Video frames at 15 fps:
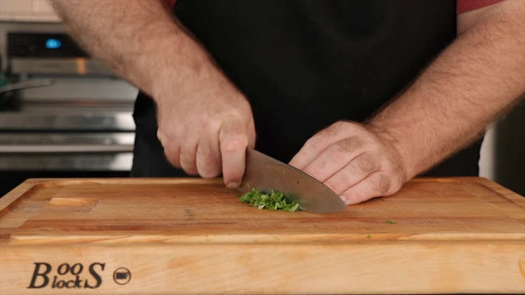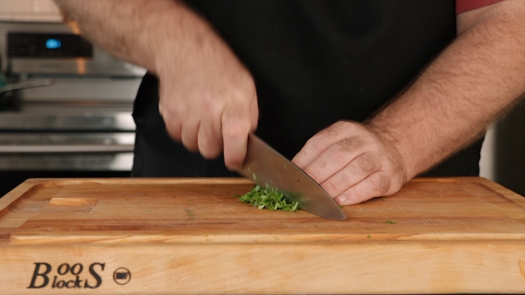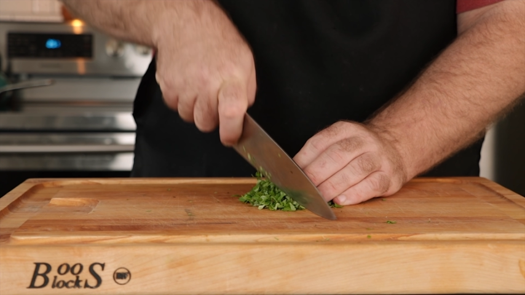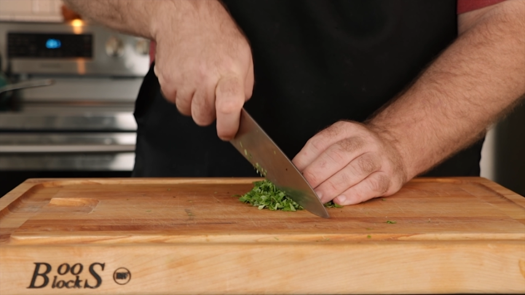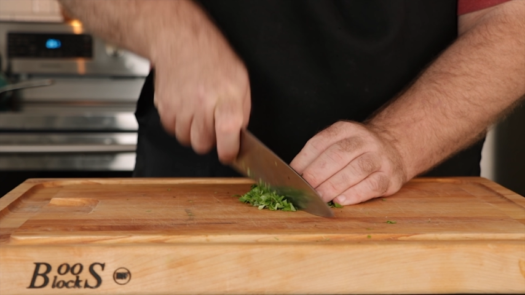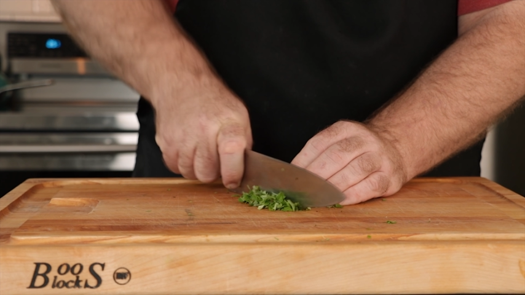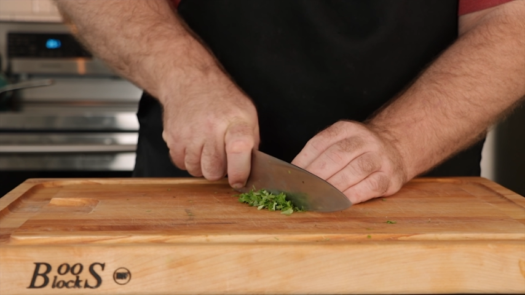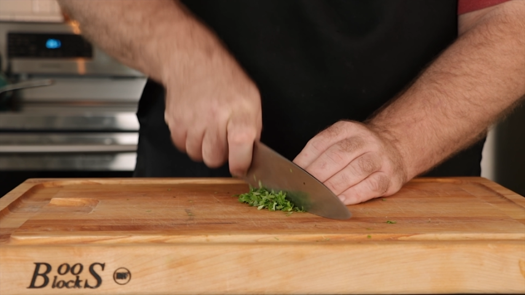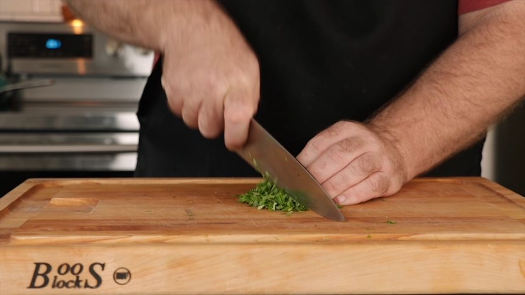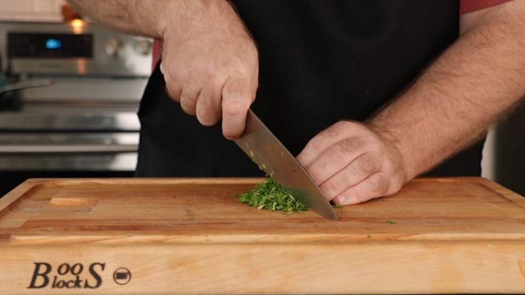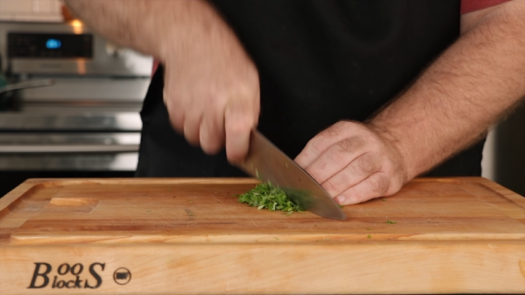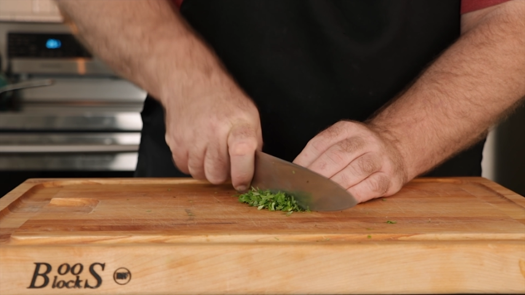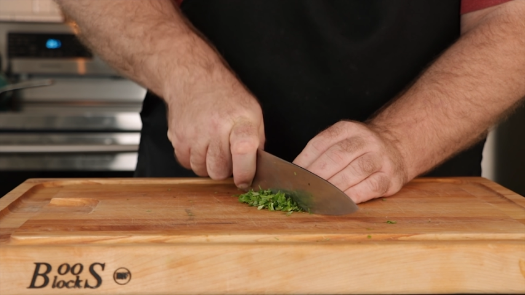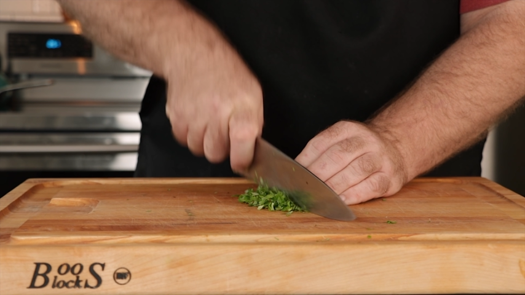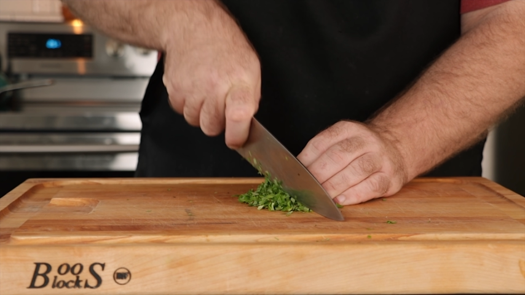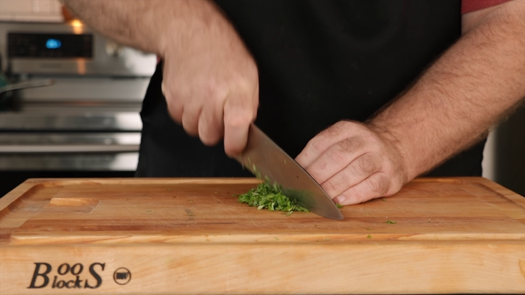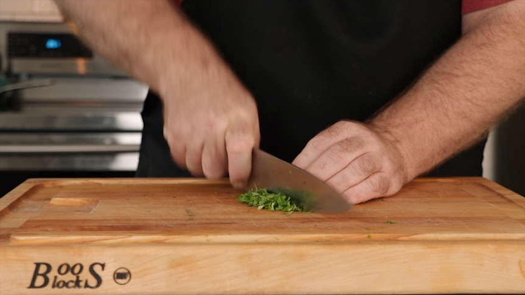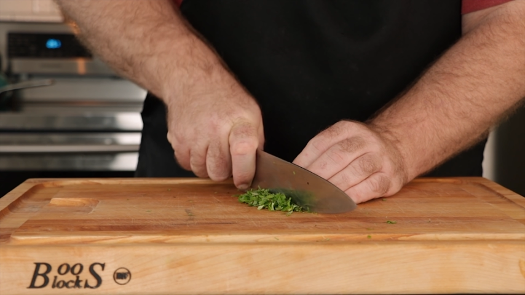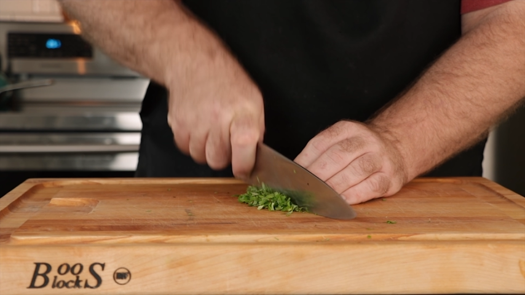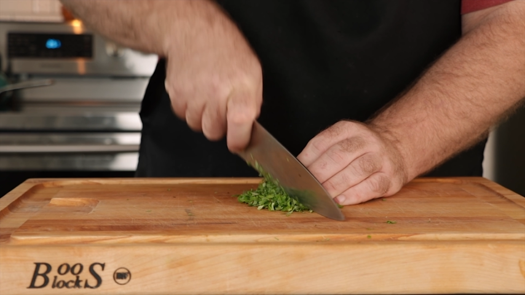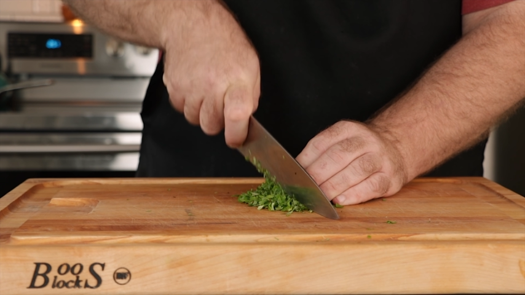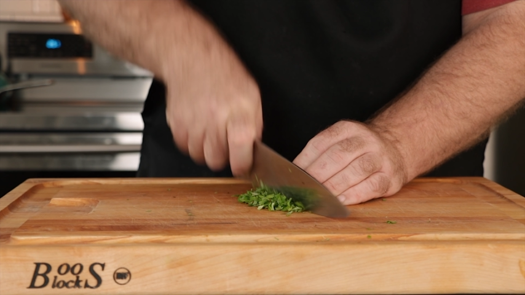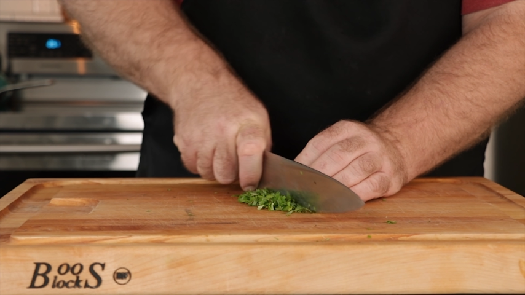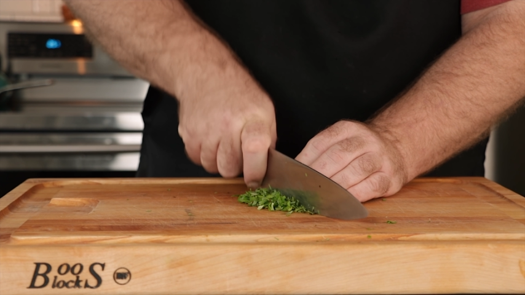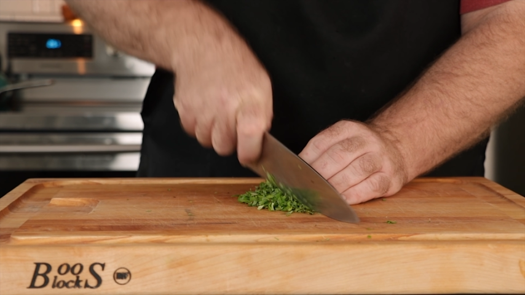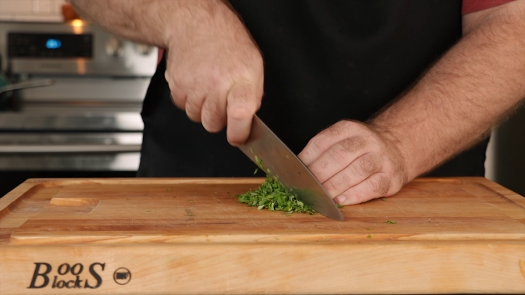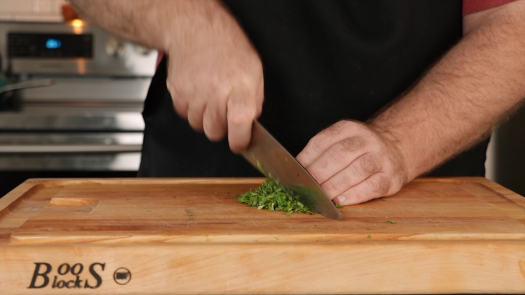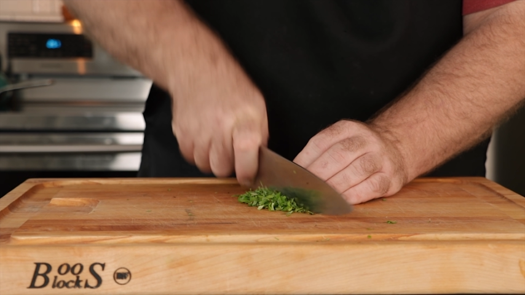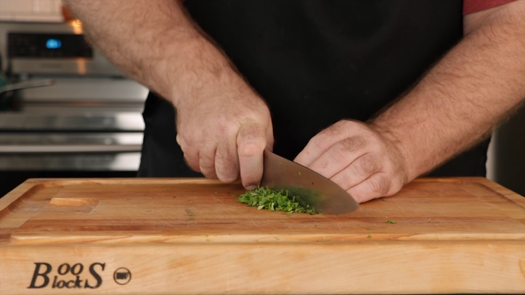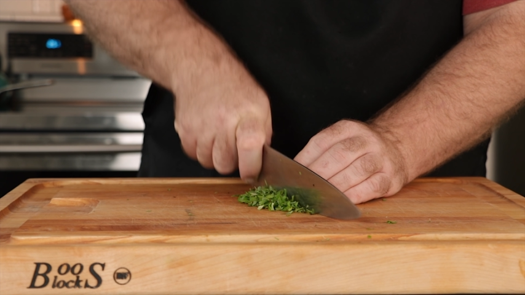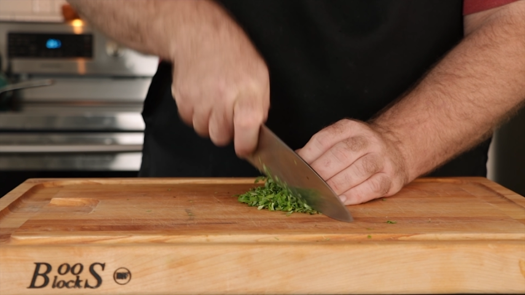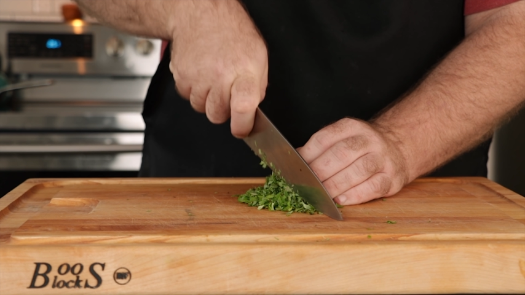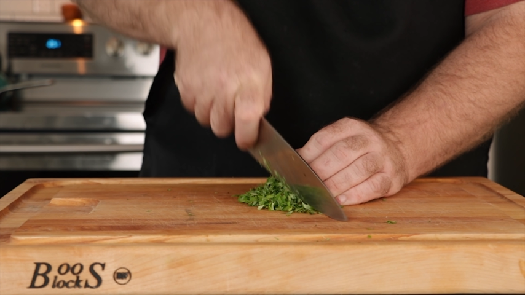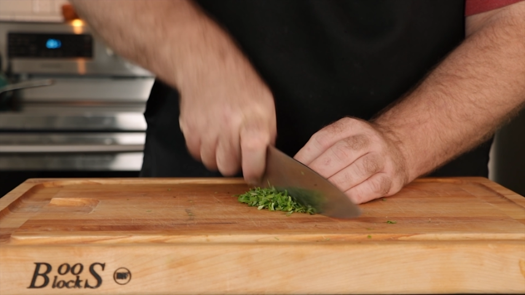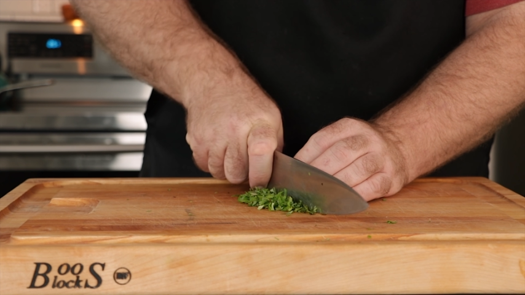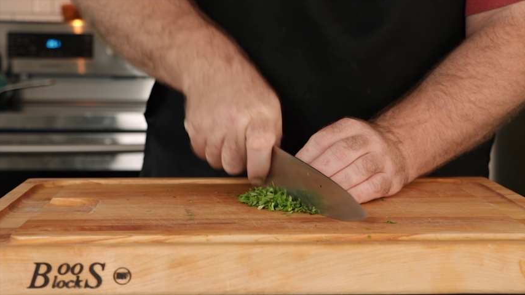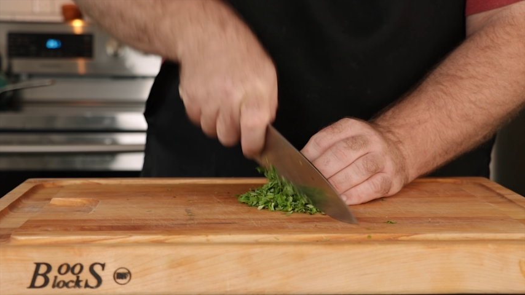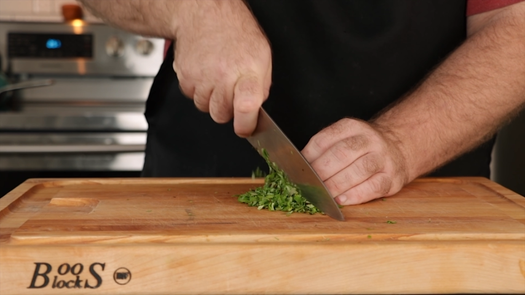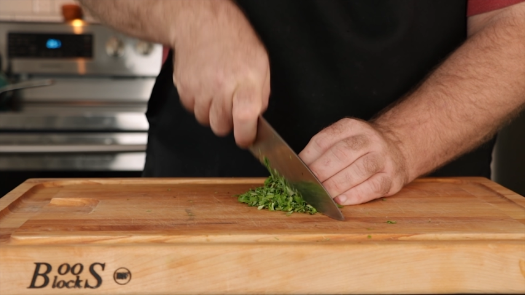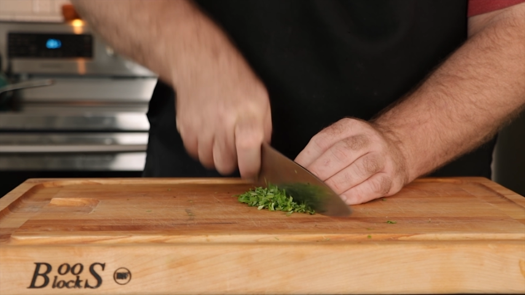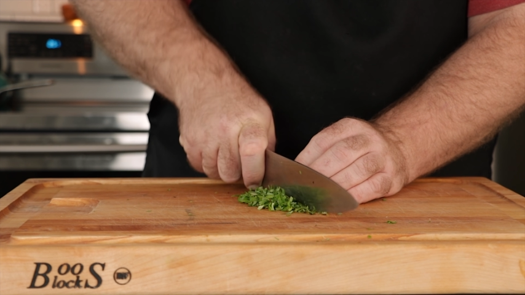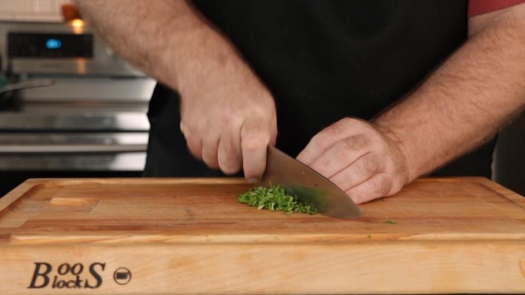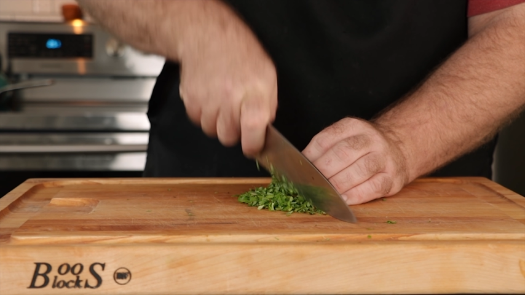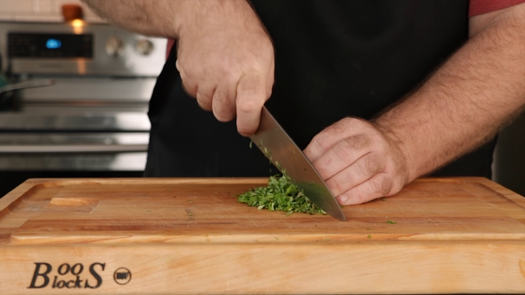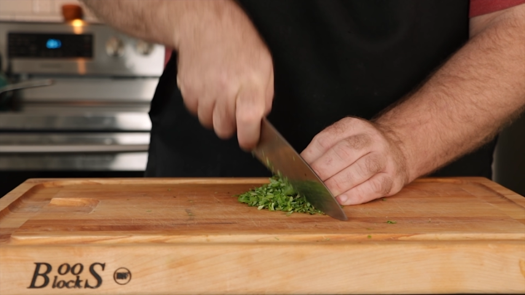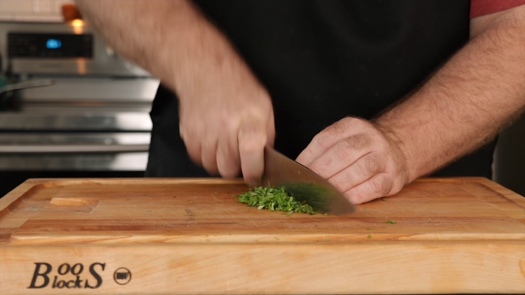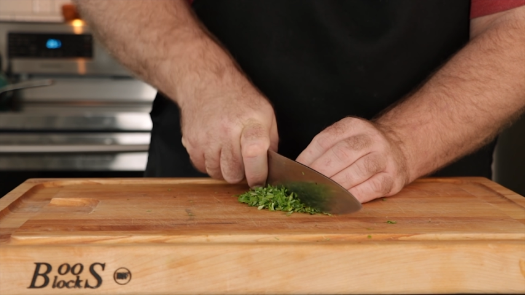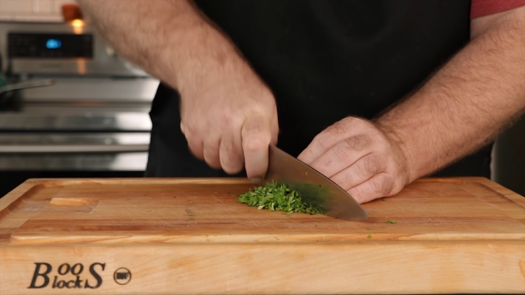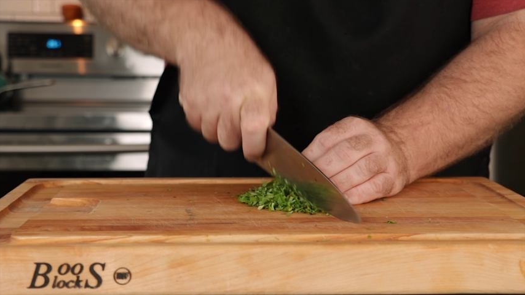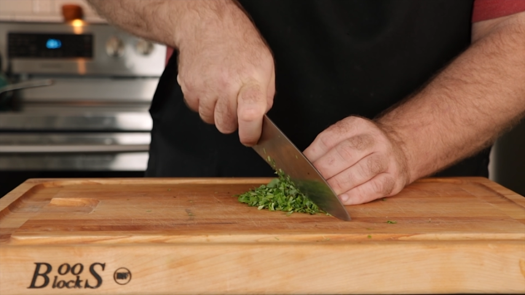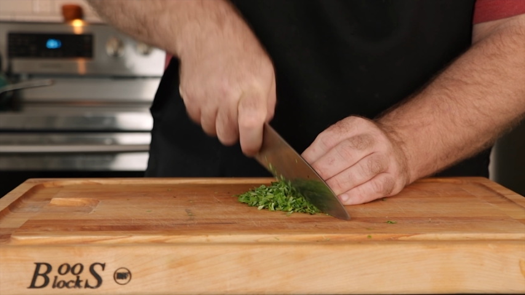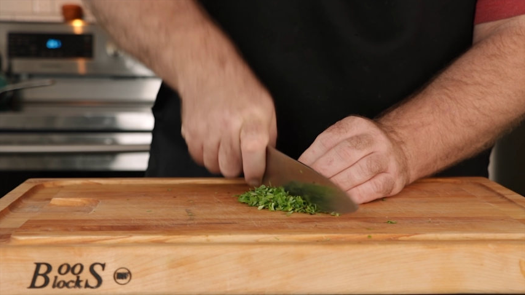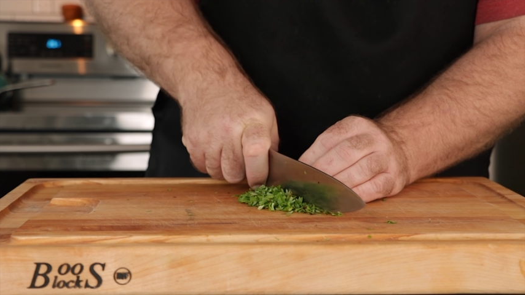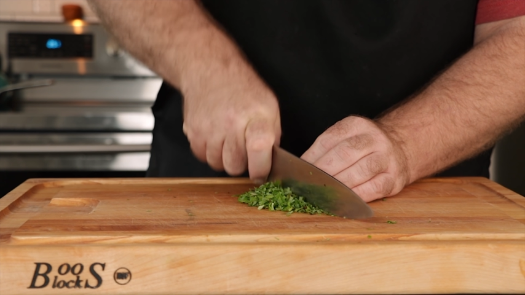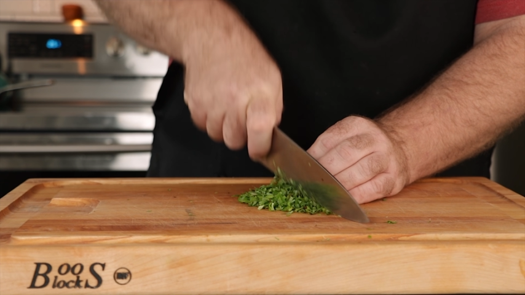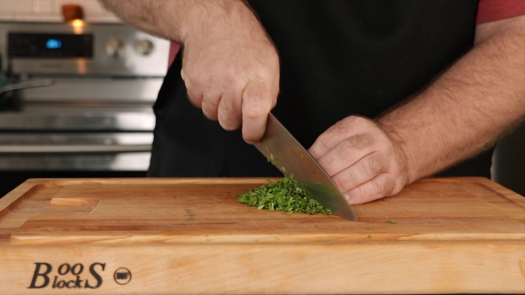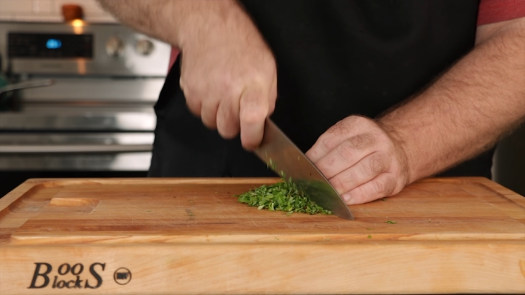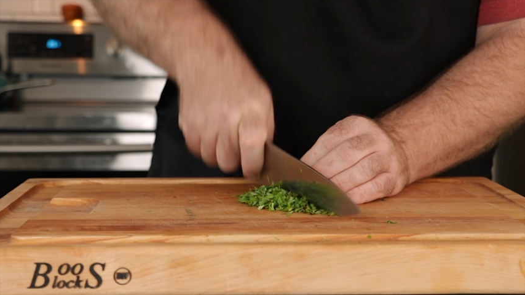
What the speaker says: [unreadable: no face in view]